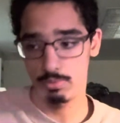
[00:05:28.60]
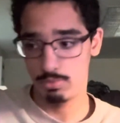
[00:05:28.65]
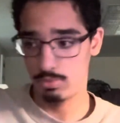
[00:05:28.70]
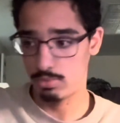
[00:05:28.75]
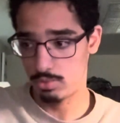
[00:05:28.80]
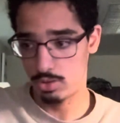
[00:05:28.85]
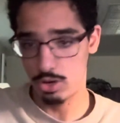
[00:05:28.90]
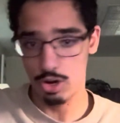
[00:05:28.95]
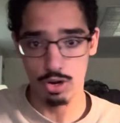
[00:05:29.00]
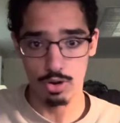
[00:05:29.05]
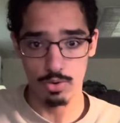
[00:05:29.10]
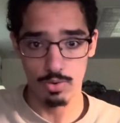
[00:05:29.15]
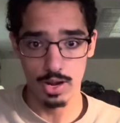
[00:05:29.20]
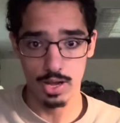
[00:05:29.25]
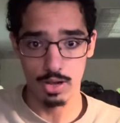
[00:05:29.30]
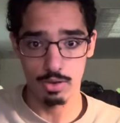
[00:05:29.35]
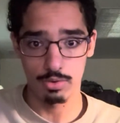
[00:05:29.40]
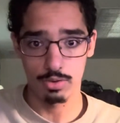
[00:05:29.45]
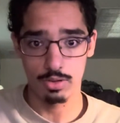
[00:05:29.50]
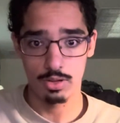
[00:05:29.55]
turn
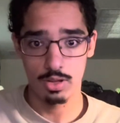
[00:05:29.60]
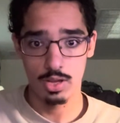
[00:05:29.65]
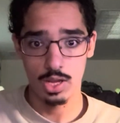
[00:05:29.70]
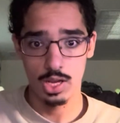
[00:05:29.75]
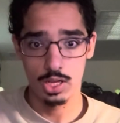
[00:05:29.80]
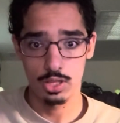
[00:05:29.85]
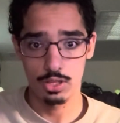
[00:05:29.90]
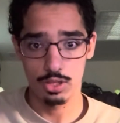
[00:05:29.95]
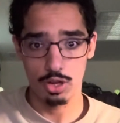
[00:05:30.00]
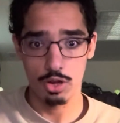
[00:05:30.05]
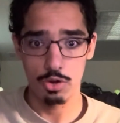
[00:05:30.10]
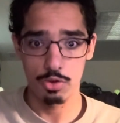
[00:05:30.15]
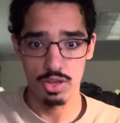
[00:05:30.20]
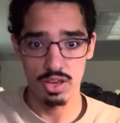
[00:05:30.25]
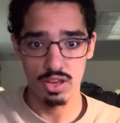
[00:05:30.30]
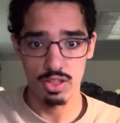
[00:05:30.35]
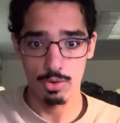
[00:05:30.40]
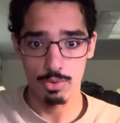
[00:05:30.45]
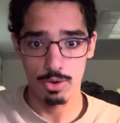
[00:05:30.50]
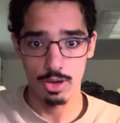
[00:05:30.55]
around to go the
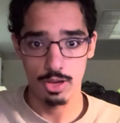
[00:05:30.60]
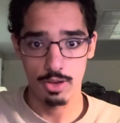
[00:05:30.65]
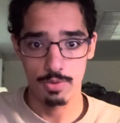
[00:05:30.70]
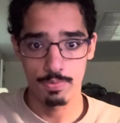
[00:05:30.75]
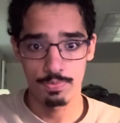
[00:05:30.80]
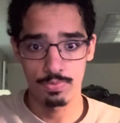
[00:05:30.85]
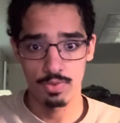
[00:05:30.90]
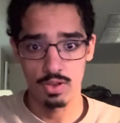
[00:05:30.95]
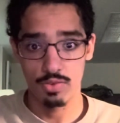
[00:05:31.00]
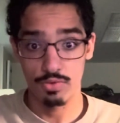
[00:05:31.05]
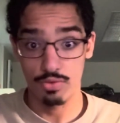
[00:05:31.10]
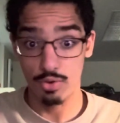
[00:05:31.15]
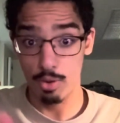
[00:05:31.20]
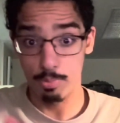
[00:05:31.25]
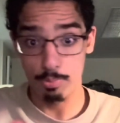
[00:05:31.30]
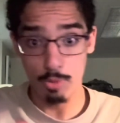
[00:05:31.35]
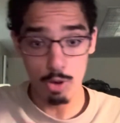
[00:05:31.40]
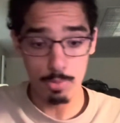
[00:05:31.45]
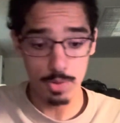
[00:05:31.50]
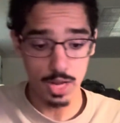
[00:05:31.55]
other way, for a
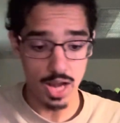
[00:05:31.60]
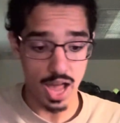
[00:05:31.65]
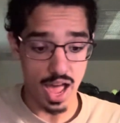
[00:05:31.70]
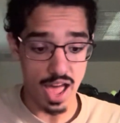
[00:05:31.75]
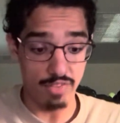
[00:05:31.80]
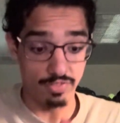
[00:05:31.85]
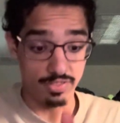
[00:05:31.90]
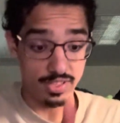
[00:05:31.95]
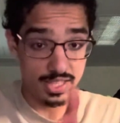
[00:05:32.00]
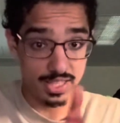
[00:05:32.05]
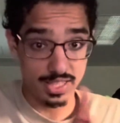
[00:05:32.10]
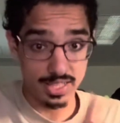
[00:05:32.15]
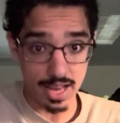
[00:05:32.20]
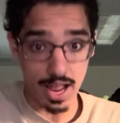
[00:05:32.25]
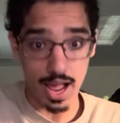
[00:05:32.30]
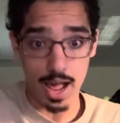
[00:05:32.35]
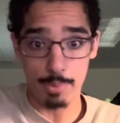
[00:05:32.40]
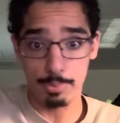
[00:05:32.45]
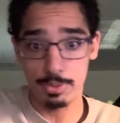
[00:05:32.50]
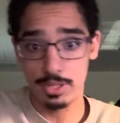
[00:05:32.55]
moment, I've
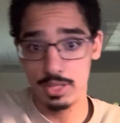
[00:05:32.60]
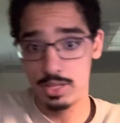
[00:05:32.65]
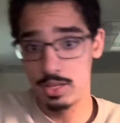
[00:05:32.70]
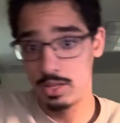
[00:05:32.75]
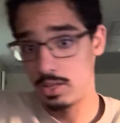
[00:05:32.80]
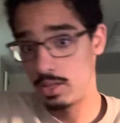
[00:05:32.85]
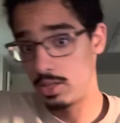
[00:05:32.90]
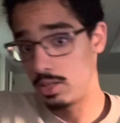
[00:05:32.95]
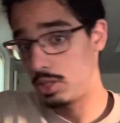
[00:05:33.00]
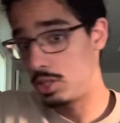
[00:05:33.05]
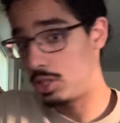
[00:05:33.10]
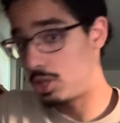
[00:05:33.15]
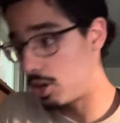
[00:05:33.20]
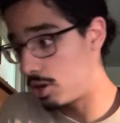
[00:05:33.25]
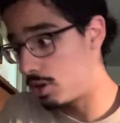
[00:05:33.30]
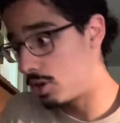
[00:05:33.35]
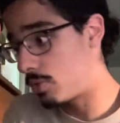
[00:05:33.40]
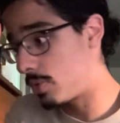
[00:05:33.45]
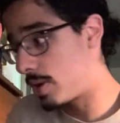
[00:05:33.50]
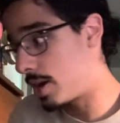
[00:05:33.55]
stopped,
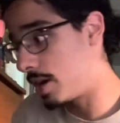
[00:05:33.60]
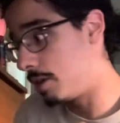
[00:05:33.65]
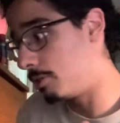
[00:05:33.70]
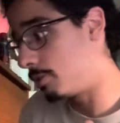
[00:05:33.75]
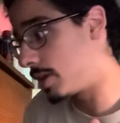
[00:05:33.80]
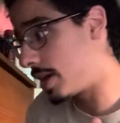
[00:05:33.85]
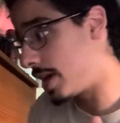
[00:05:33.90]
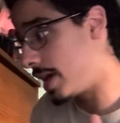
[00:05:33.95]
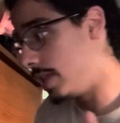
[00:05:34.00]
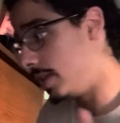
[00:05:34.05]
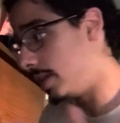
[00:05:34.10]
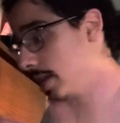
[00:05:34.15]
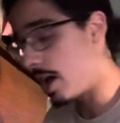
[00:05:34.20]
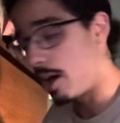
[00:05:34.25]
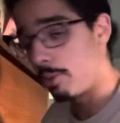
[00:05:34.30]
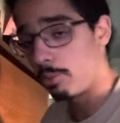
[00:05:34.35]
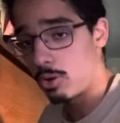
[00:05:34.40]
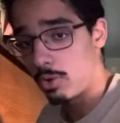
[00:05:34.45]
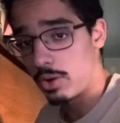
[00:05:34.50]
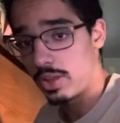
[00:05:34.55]
turned around, and now
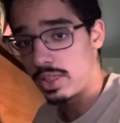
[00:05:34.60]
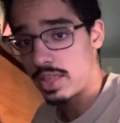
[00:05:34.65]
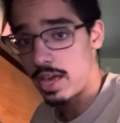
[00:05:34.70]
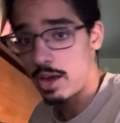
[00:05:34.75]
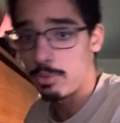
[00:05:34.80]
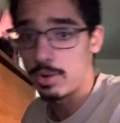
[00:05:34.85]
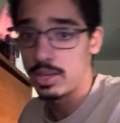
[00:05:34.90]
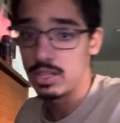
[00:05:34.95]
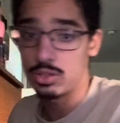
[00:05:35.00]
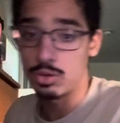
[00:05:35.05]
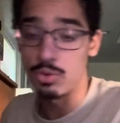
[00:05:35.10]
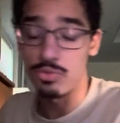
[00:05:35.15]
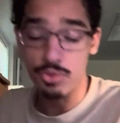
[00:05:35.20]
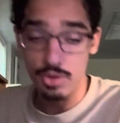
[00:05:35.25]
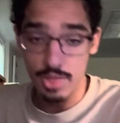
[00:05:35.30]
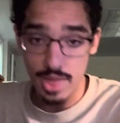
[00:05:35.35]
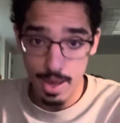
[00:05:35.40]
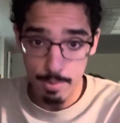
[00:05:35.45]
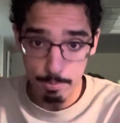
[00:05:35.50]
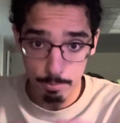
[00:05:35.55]
I'm going that way. So for
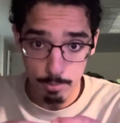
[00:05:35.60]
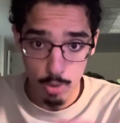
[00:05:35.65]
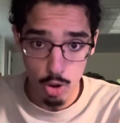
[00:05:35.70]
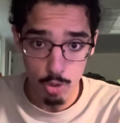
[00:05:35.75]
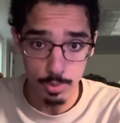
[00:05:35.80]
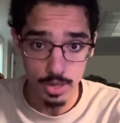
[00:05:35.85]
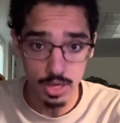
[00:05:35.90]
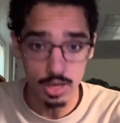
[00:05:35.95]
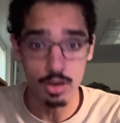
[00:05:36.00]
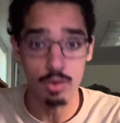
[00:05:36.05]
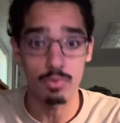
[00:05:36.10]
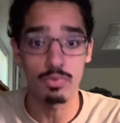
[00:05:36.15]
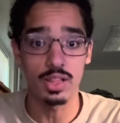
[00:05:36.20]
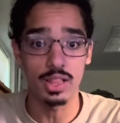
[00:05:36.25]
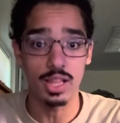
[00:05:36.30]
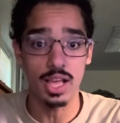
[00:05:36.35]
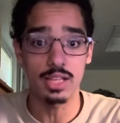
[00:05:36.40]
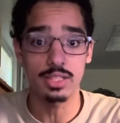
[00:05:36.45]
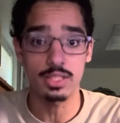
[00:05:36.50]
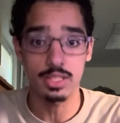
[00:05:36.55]
that moment, your
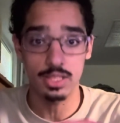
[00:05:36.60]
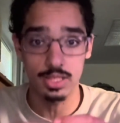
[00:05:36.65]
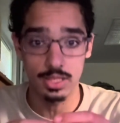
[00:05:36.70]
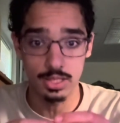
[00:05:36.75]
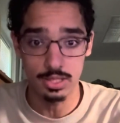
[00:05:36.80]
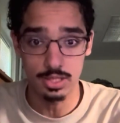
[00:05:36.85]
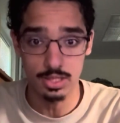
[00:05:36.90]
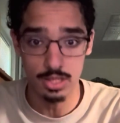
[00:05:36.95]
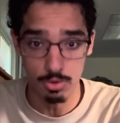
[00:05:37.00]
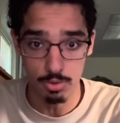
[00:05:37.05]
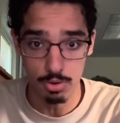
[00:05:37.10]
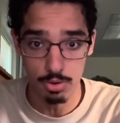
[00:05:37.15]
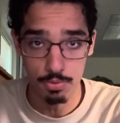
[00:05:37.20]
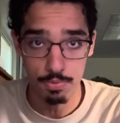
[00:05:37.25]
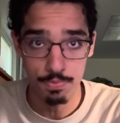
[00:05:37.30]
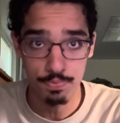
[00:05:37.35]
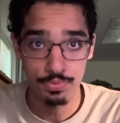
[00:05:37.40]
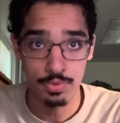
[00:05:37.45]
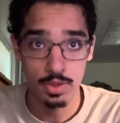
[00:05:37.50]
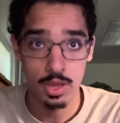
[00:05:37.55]
velocity is 0.
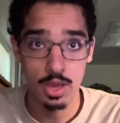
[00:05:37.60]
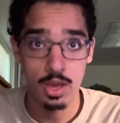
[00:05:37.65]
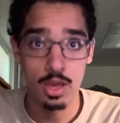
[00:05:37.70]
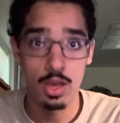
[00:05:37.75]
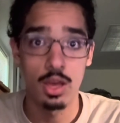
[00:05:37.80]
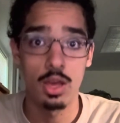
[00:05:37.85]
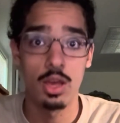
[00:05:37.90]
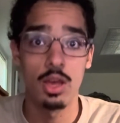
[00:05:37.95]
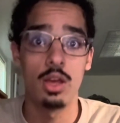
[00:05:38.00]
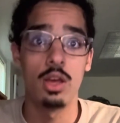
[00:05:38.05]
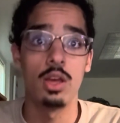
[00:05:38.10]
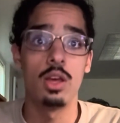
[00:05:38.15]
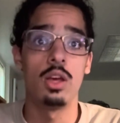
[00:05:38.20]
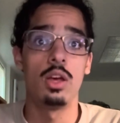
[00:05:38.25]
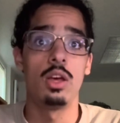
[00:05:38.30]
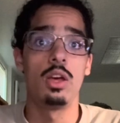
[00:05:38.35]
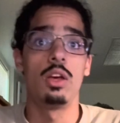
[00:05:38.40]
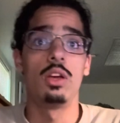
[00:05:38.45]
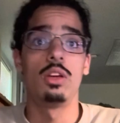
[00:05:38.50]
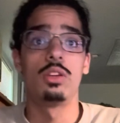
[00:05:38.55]

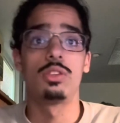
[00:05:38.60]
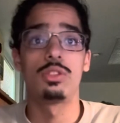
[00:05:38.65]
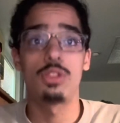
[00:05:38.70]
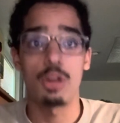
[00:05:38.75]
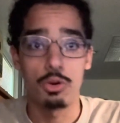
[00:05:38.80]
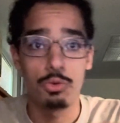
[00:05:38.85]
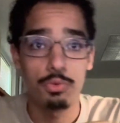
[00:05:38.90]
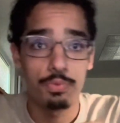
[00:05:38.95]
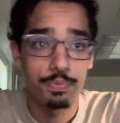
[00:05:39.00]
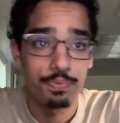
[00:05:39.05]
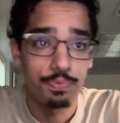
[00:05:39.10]
So